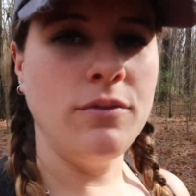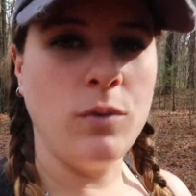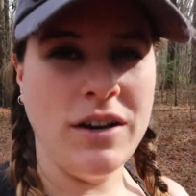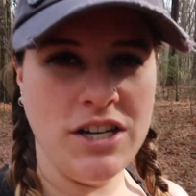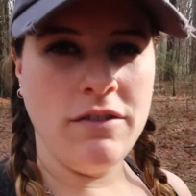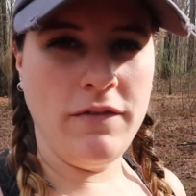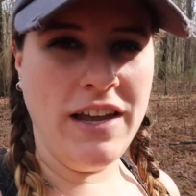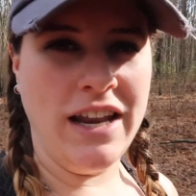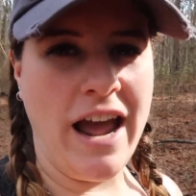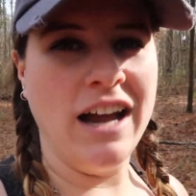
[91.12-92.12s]
watching
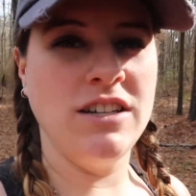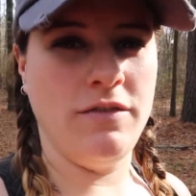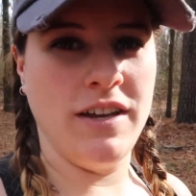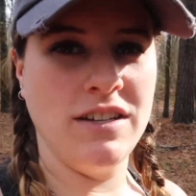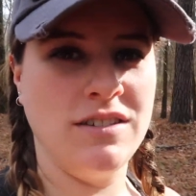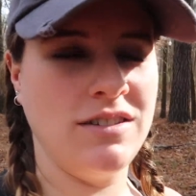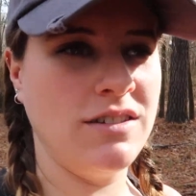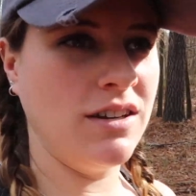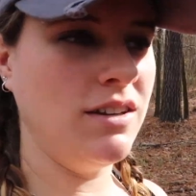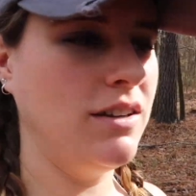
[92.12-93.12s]
vegan
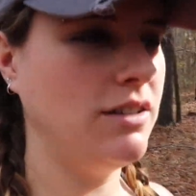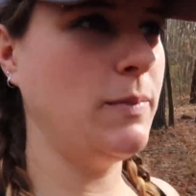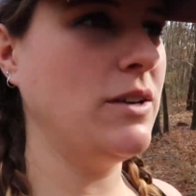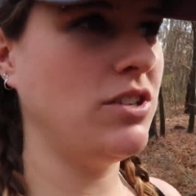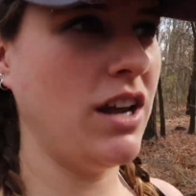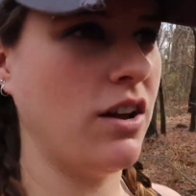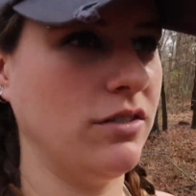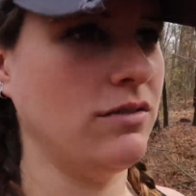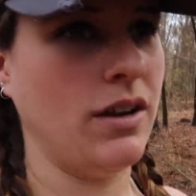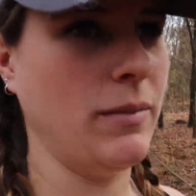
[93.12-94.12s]
activists, especially
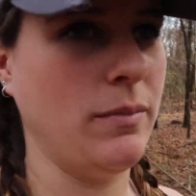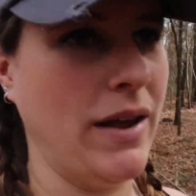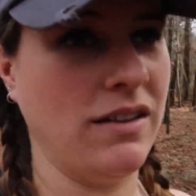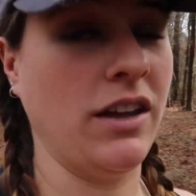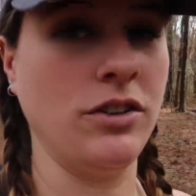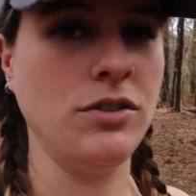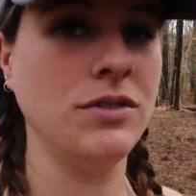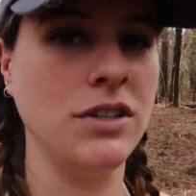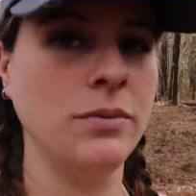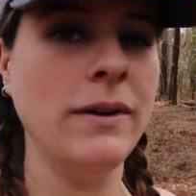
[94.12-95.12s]
on, mainly on
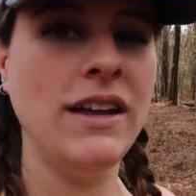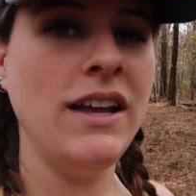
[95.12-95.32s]
YouTube,